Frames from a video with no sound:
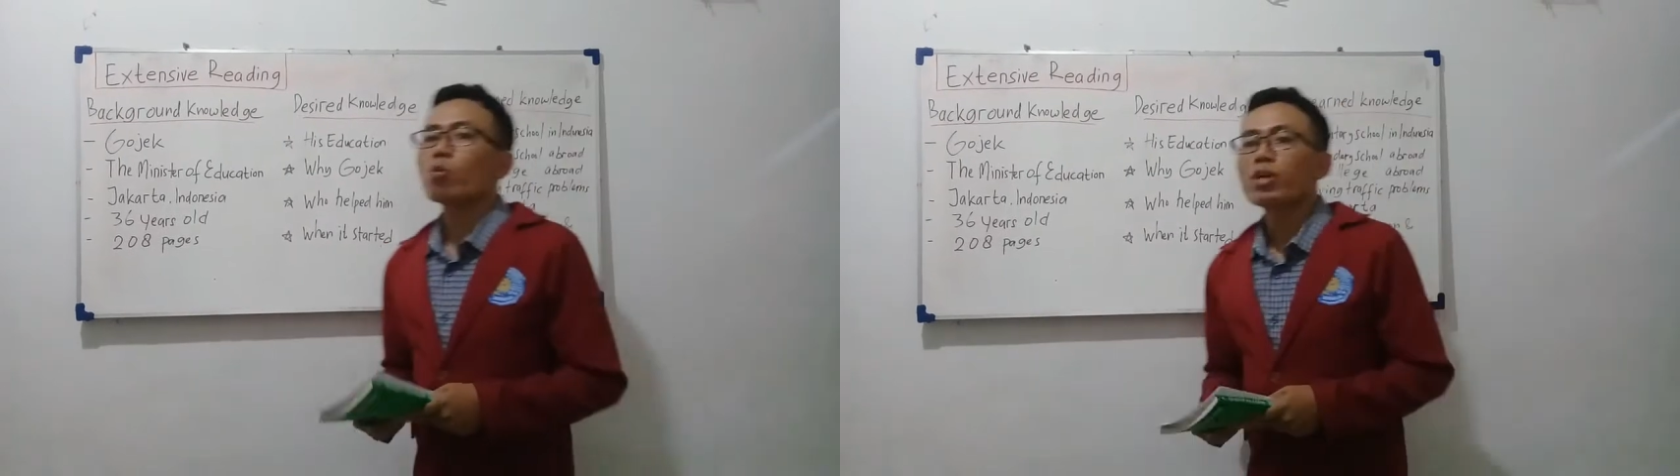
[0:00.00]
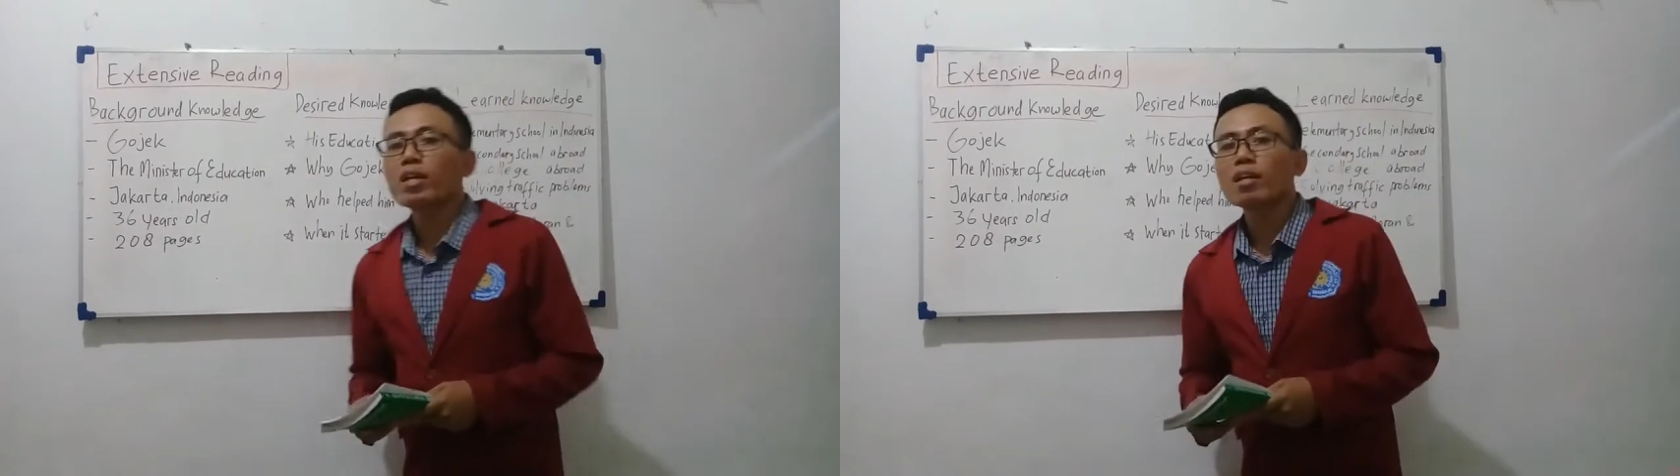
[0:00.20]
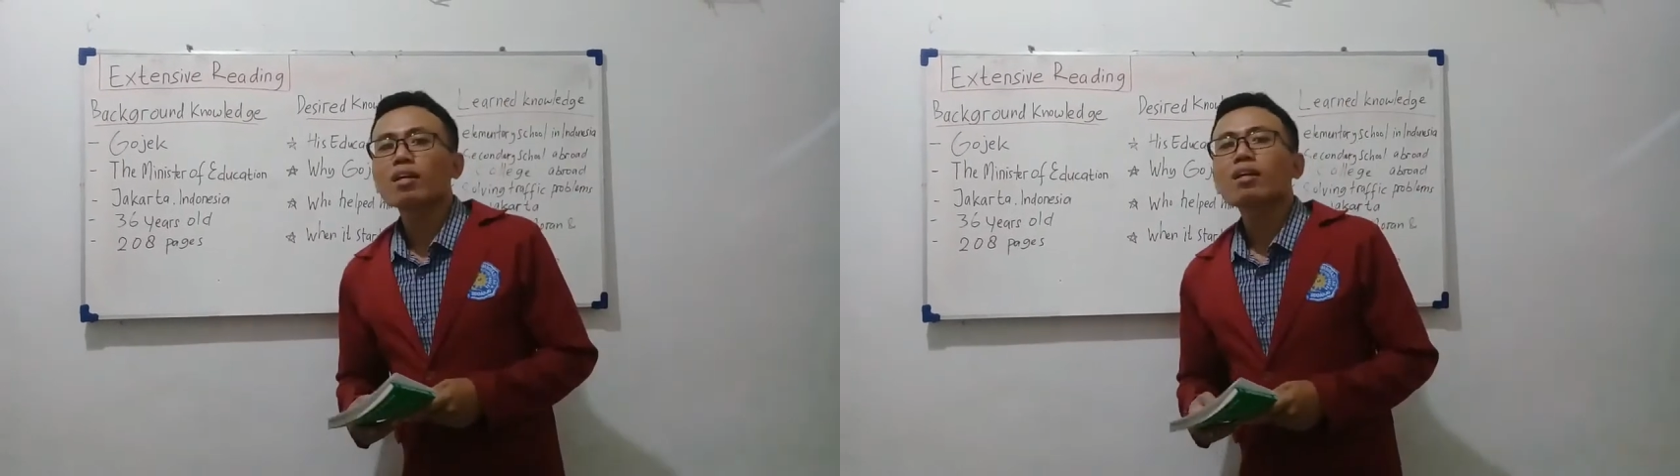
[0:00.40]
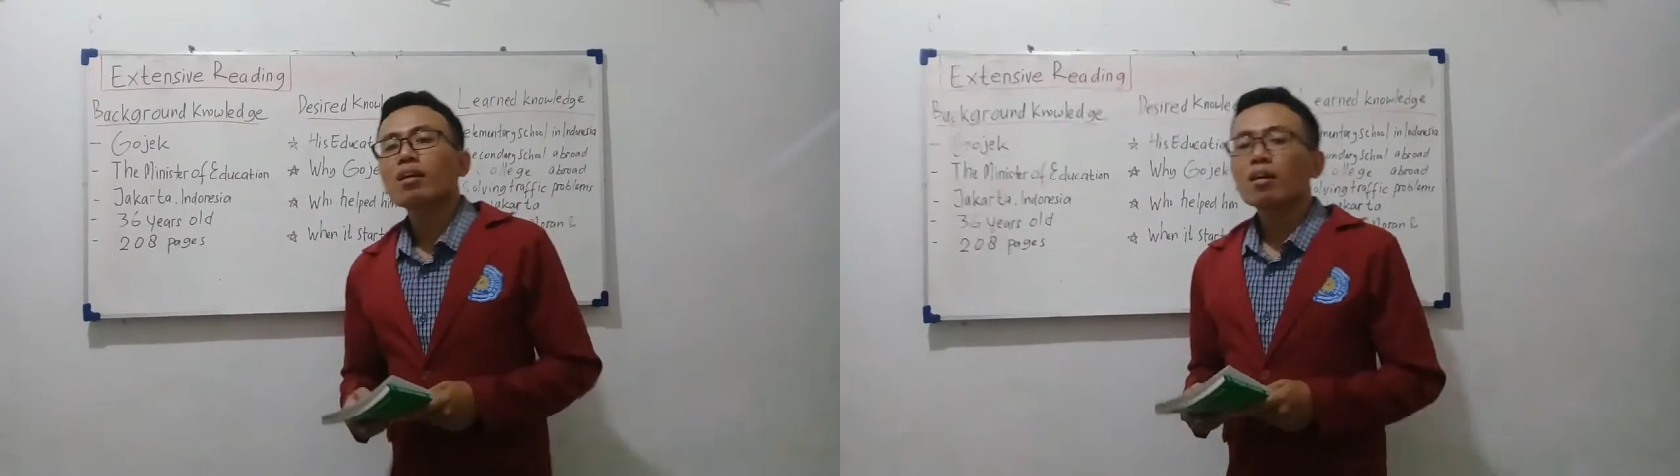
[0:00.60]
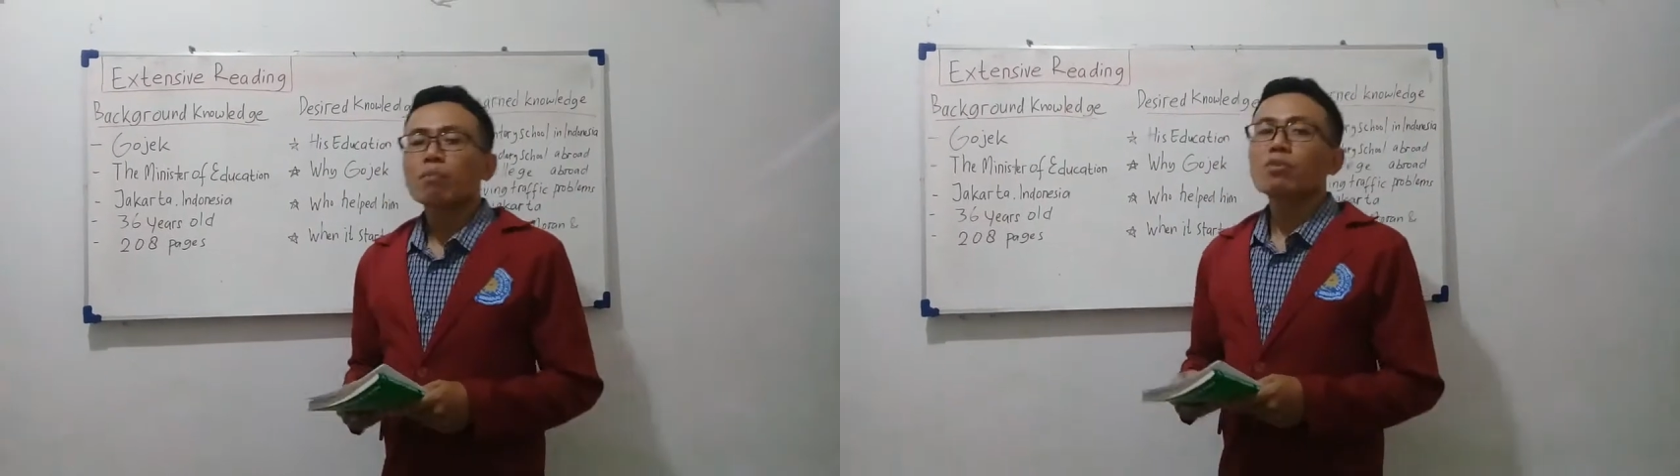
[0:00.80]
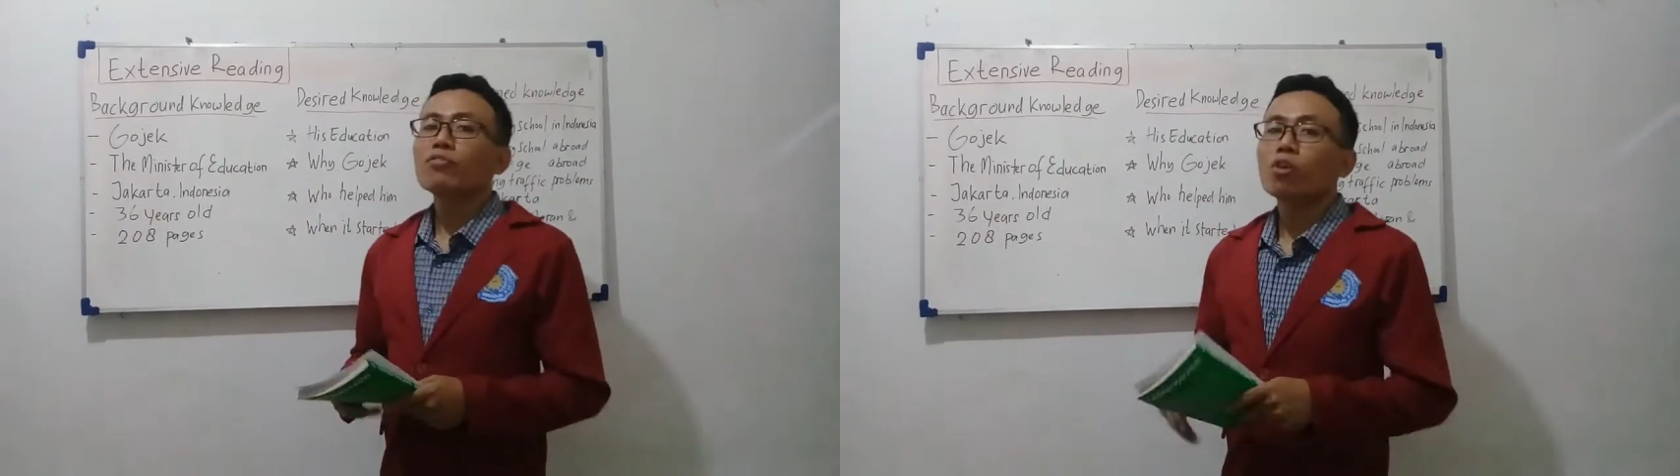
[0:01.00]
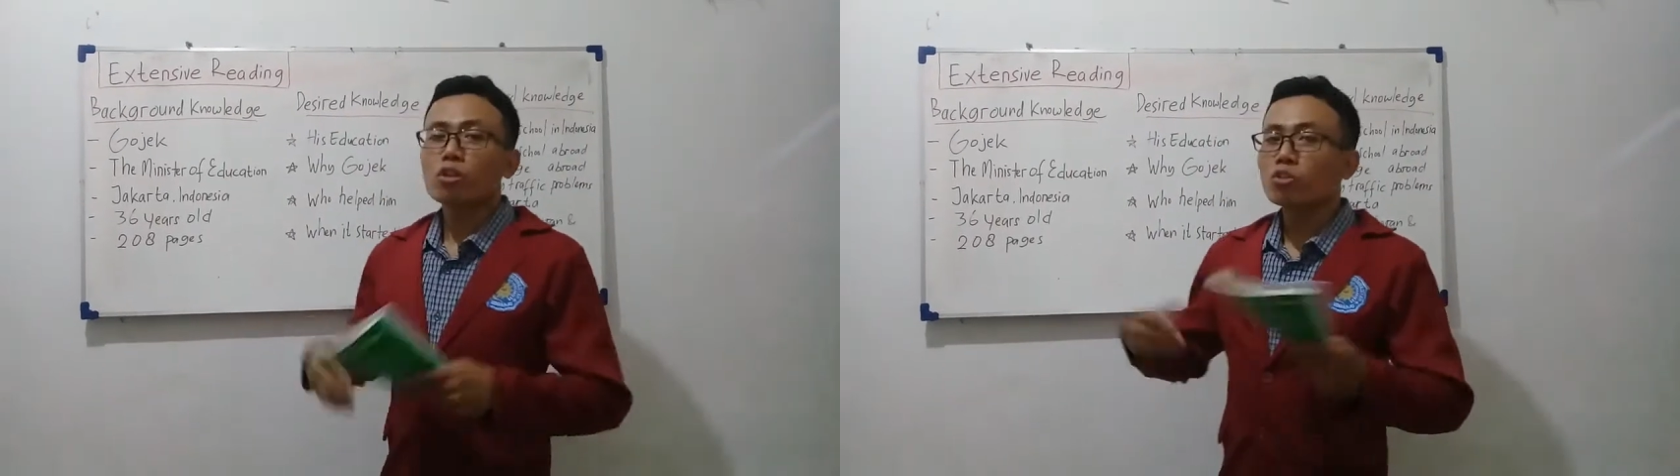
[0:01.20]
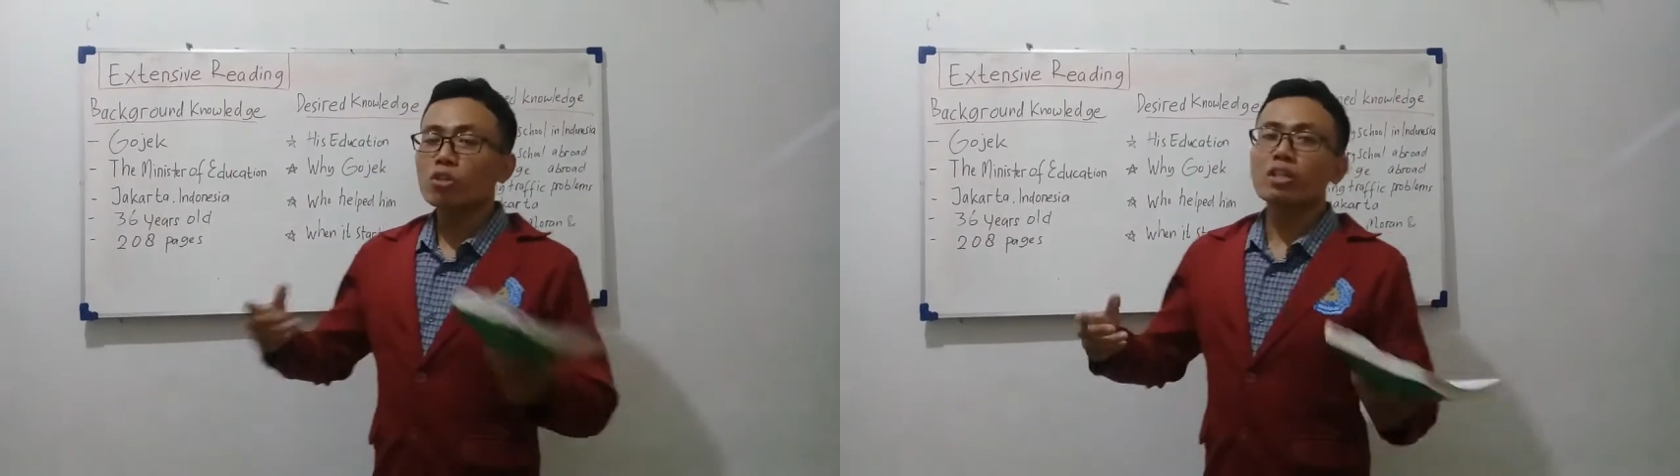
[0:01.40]
a
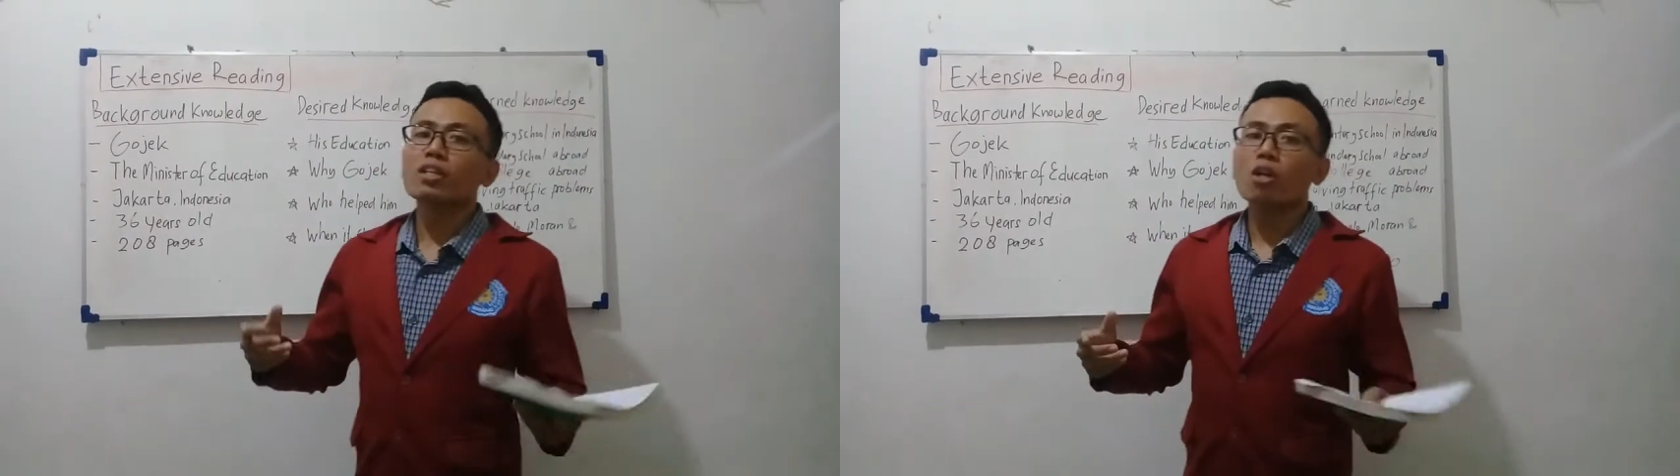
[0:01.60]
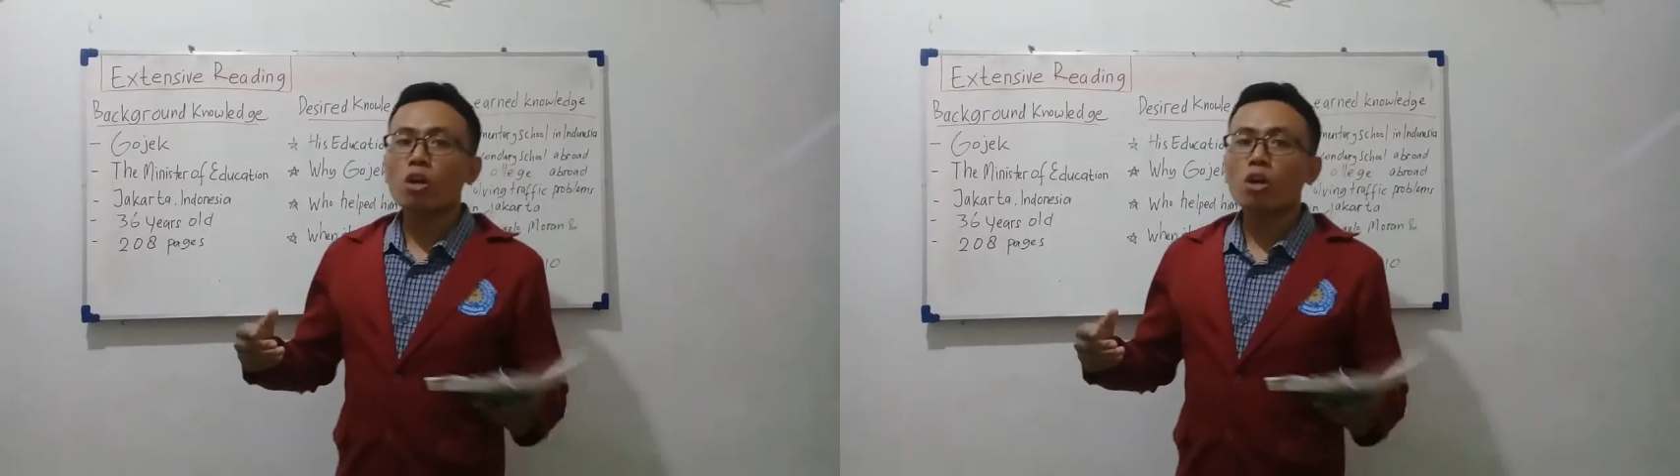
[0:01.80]
student